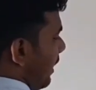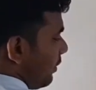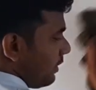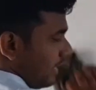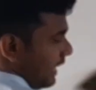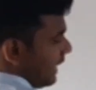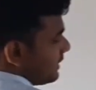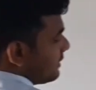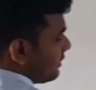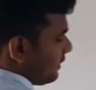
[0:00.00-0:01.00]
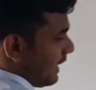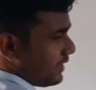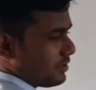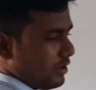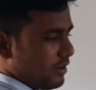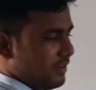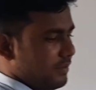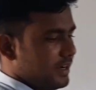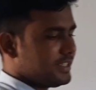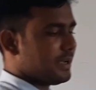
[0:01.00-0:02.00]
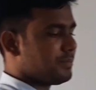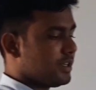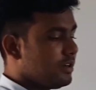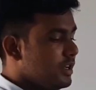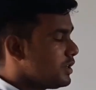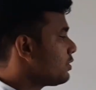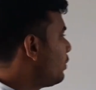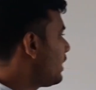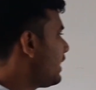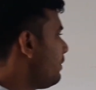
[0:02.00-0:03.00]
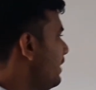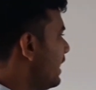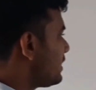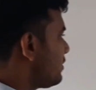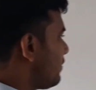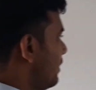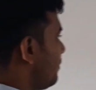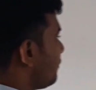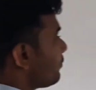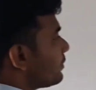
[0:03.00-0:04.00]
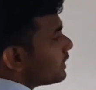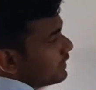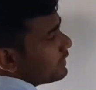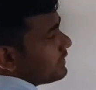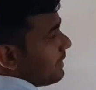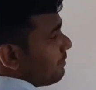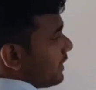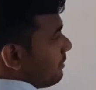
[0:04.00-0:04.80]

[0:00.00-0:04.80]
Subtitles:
Now as that's your favorite chapter, so what can be asked from chapter